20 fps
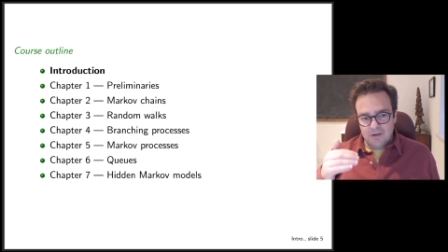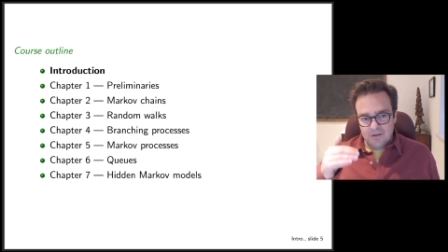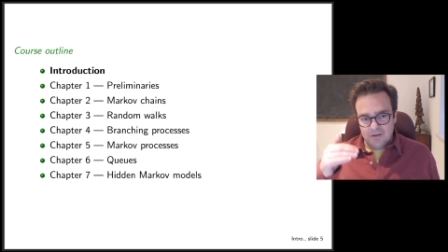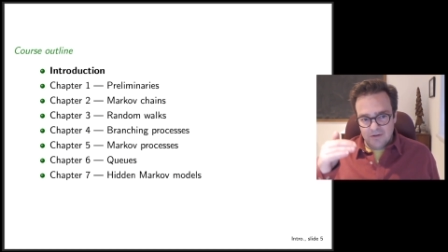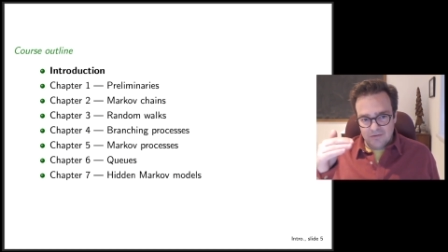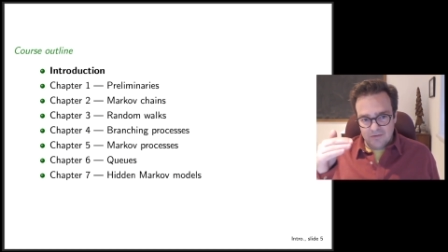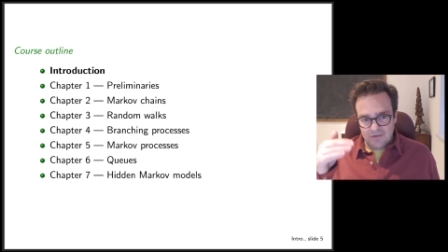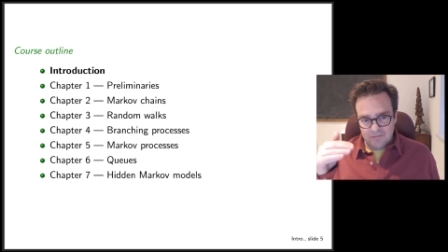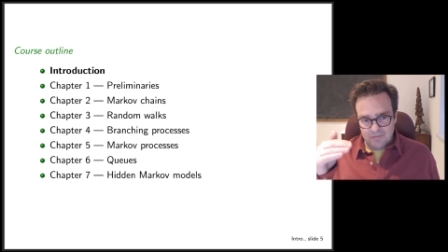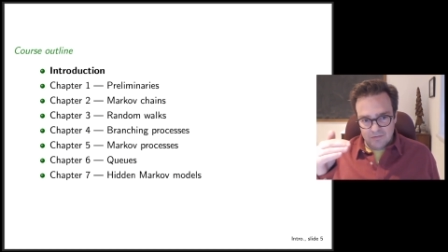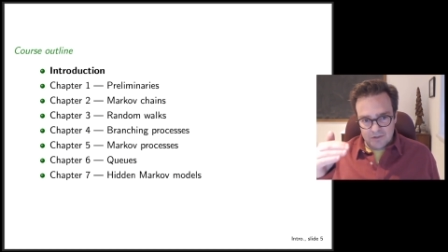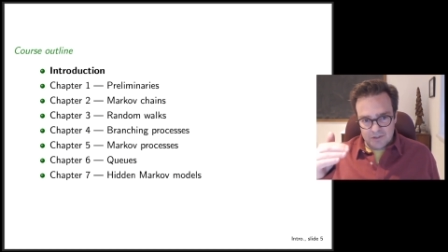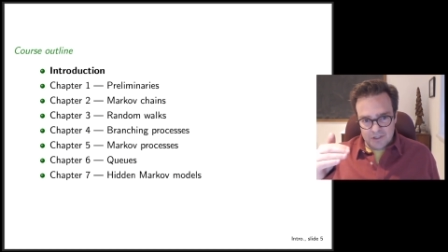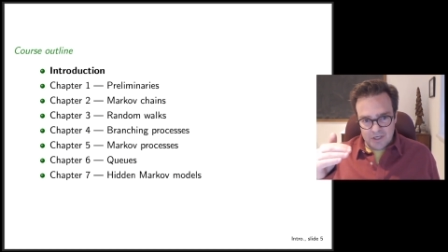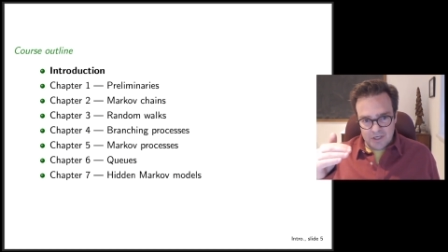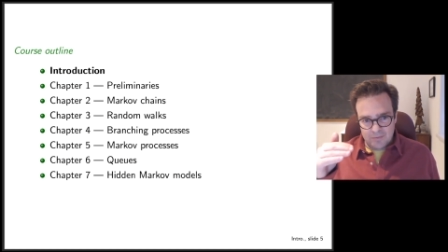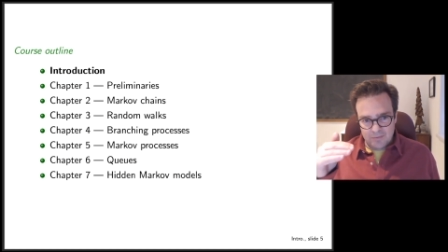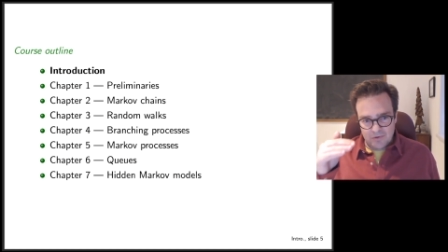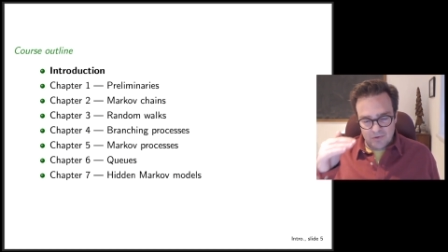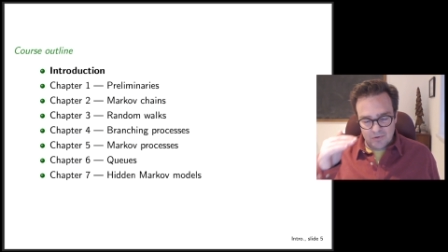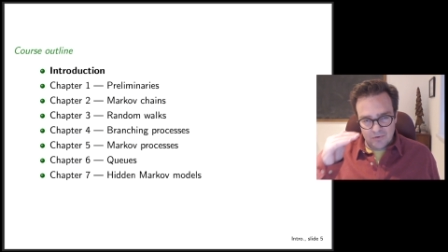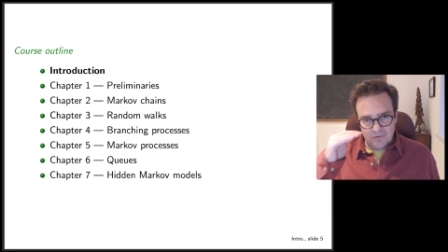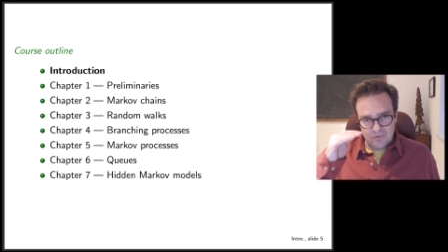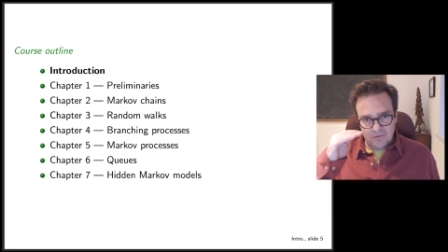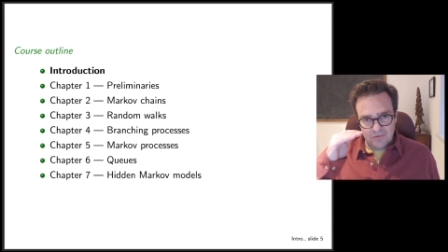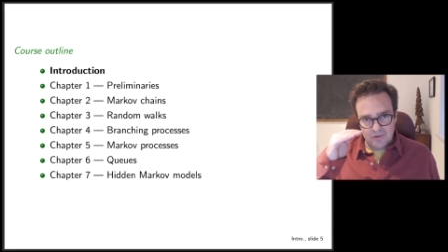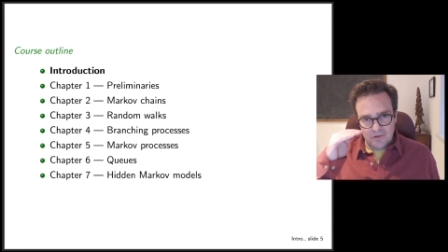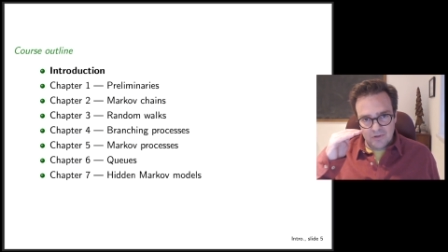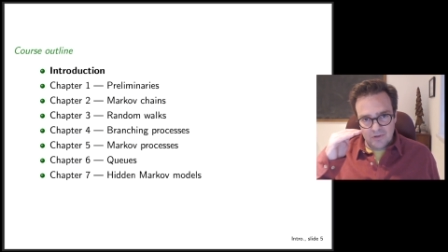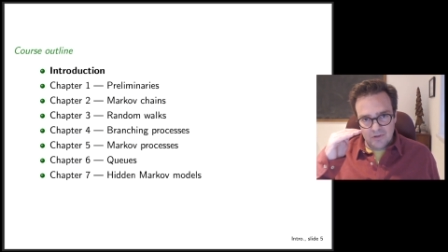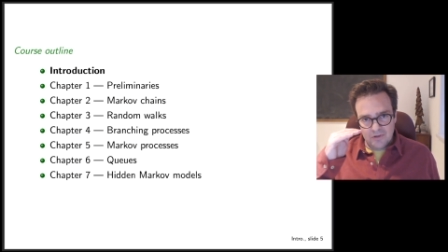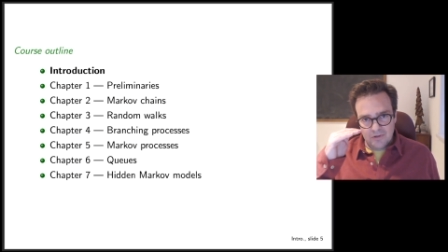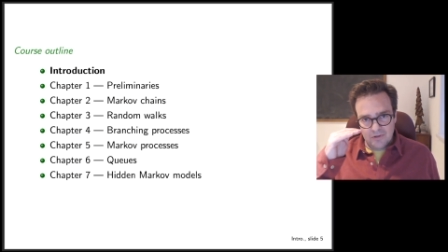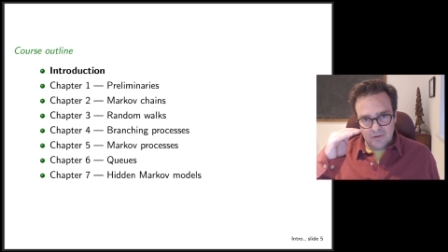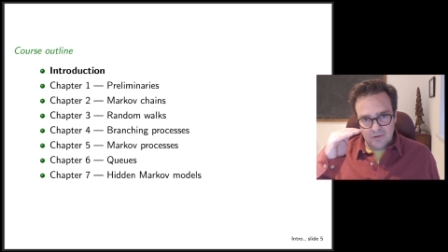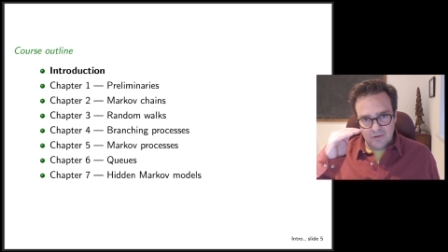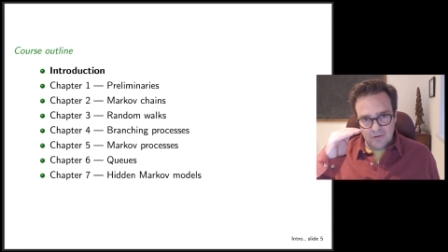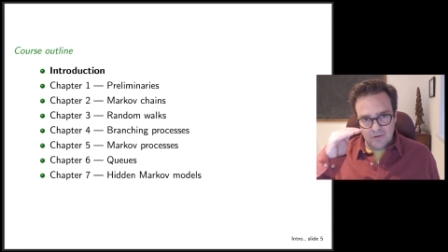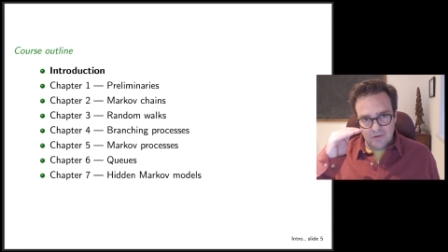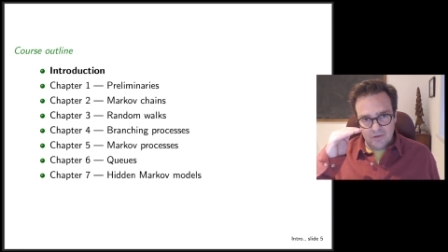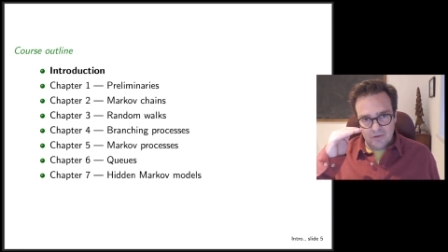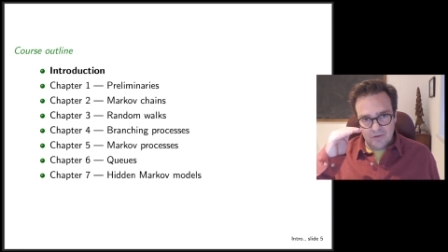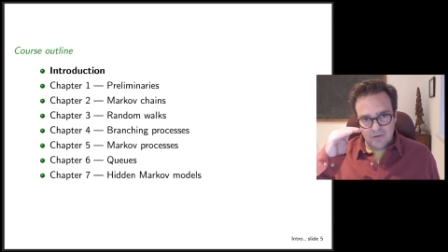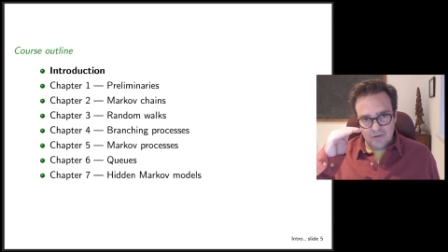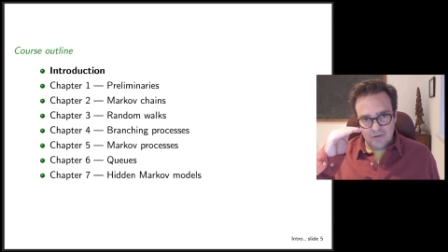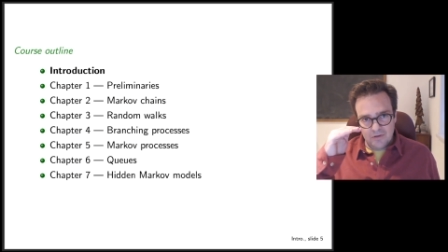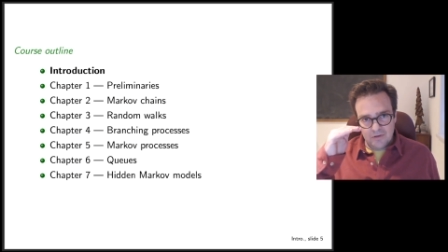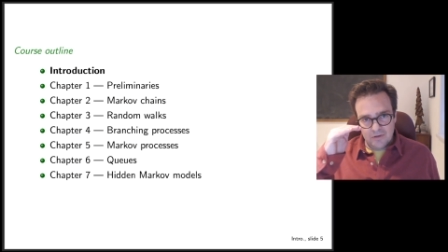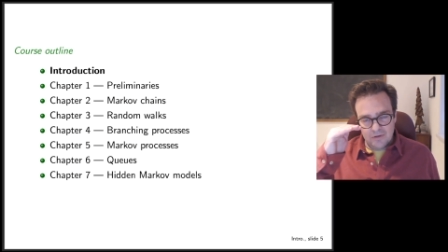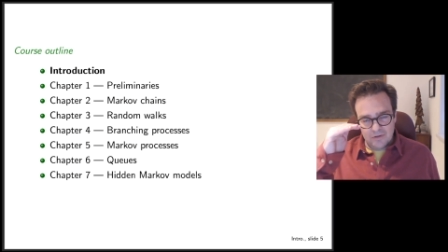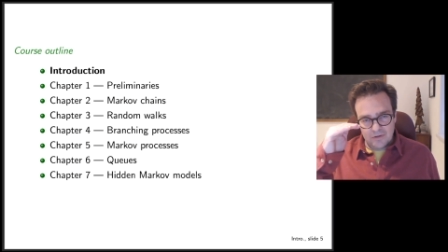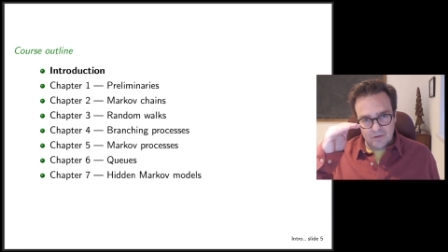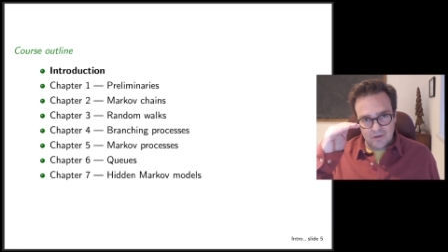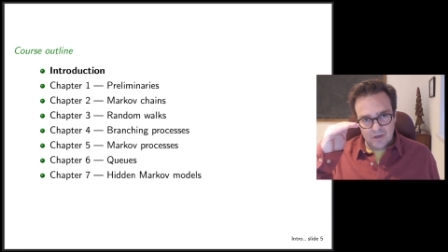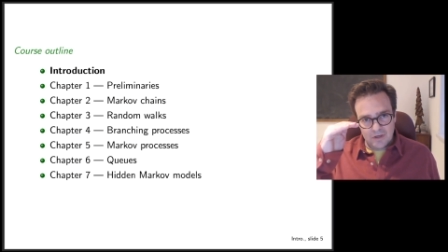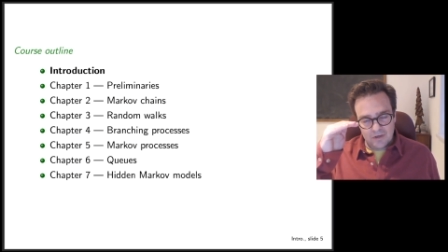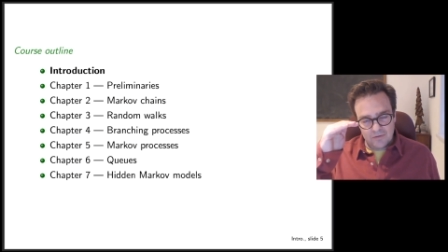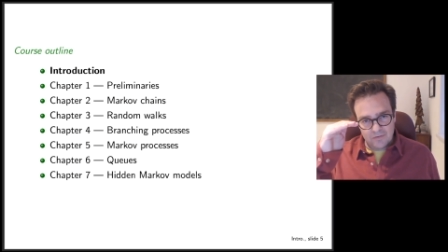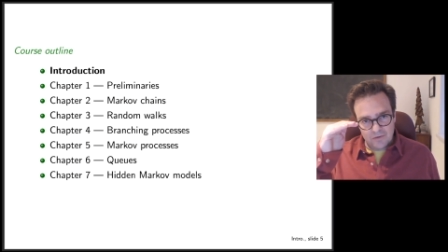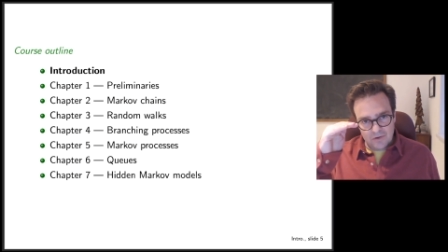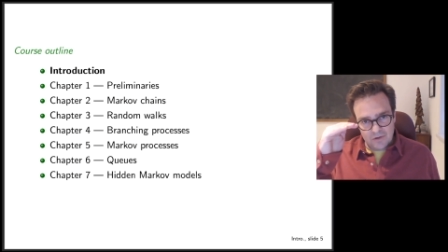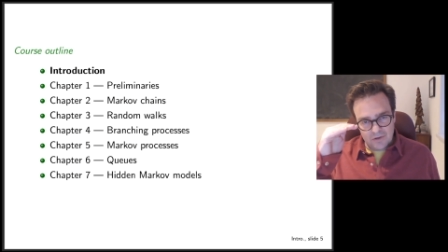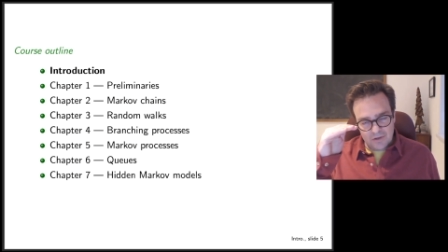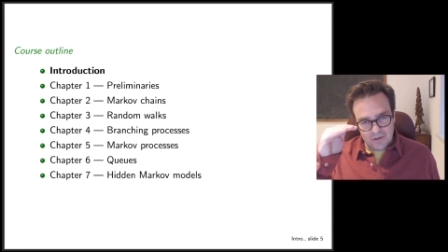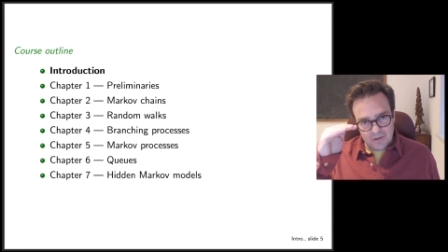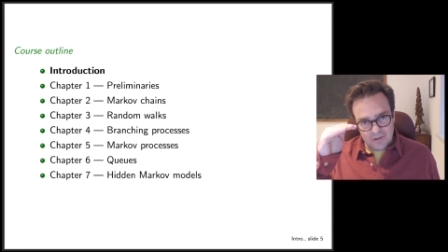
these different chapters, in, in a kind of a